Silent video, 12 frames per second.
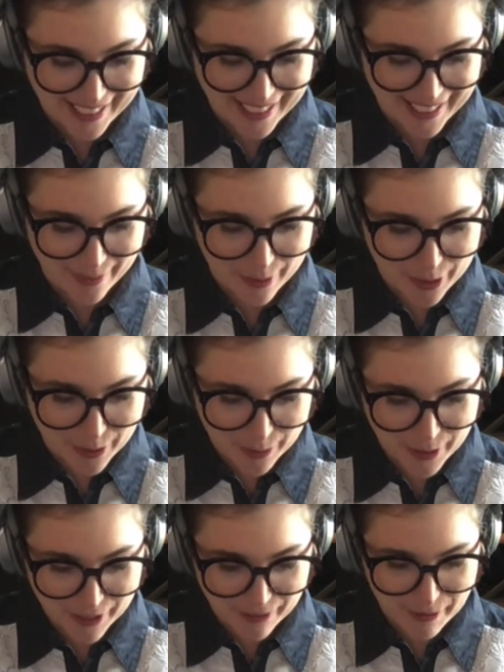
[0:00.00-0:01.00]
it was
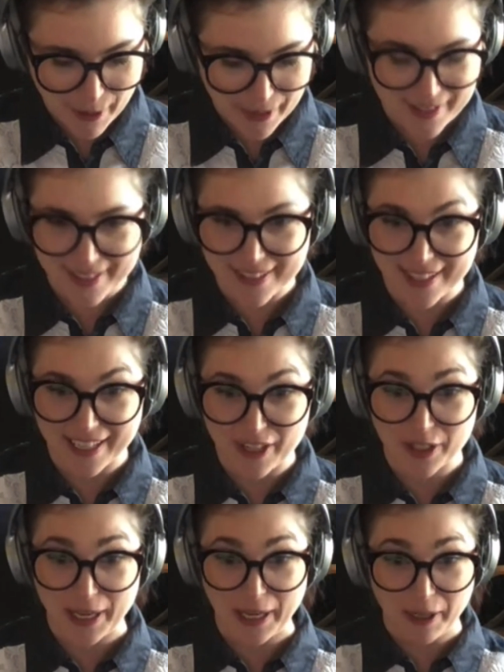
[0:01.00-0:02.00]
2 different boxes, and I
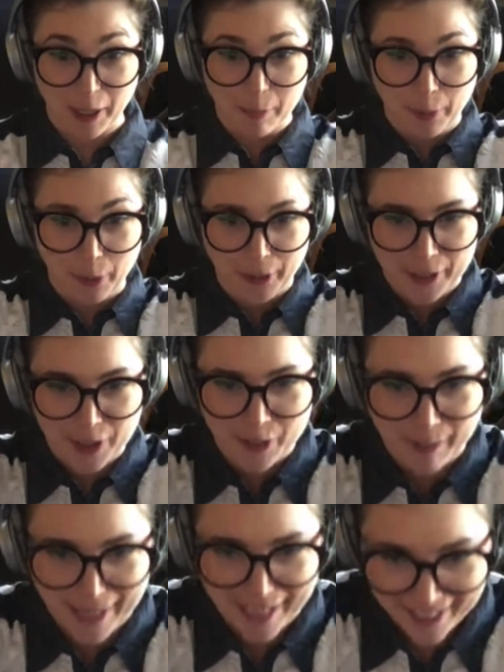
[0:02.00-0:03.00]
just kind of like plunged
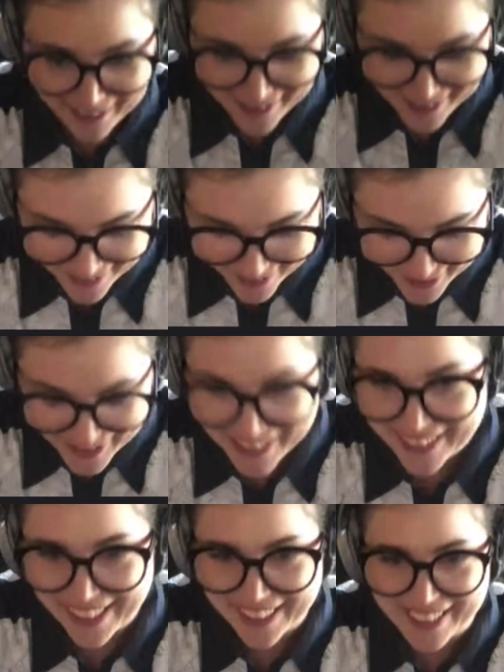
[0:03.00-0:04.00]
my hand into
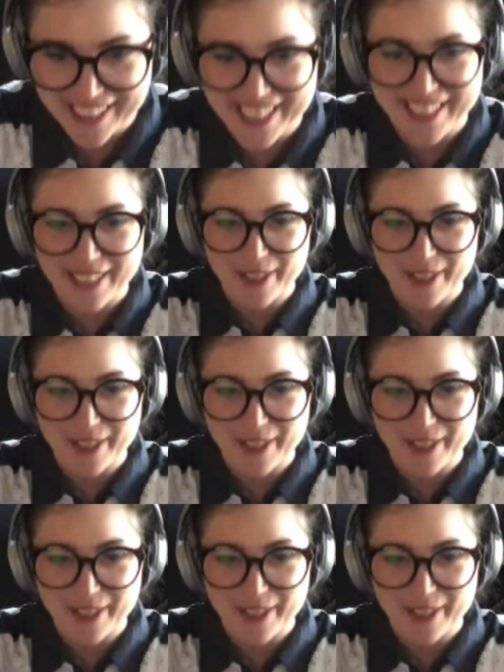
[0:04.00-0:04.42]
it like a kid in